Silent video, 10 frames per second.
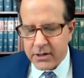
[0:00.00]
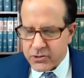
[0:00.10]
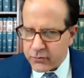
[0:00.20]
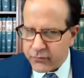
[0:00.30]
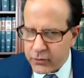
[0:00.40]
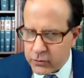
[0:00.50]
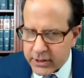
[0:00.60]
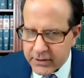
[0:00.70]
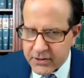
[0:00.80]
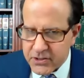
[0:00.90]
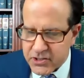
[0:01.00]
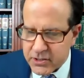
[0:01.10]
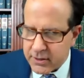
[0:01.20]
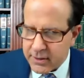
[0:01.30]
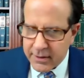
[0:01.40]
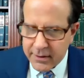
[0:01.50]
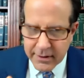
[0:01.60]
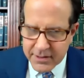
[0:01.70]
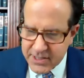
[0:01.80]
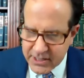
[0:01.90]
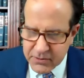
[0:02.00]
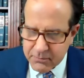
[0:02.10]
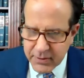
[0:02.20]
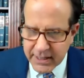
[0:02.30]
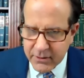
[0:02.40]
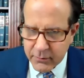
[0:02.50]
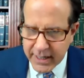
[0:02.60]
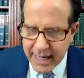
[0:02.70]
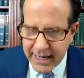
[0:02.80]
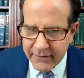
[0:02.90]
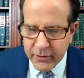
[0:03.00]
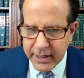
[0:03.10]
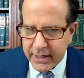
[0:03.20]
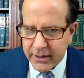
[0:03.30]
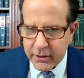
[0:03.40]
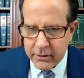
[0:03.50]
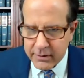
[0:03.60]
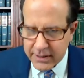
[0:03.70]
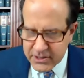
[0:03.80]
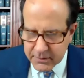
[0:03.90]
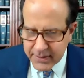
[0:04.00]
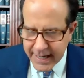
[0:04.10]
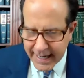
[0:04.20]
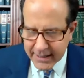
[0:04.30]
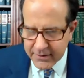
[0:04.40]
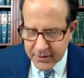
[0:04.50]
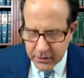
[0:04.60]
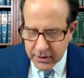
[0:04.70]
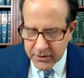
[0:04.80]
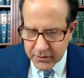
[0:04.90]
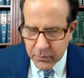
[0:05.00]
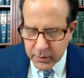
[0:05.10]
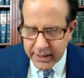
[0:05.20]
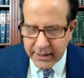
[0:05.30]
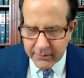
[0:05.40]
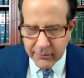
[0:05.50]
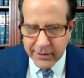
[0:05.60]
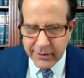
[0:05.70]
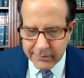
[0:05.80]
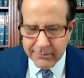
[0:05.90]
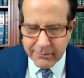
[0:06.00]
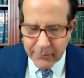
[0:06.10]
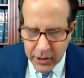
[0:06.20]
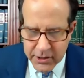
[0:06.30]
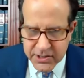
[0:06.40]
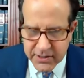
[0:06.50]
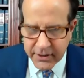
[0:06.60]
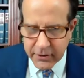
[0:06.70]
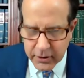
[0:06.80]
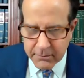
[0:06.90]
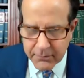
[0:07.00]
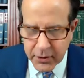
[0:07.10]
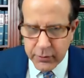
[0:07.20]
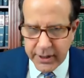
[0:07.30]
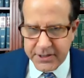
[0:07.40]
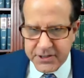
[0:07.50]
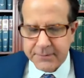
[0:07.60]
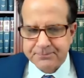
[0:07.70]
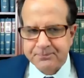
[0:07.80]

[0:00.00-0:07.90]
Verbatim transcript: So if you look at this section B that we have right here, let's unpack it. There are three real parts of it or components.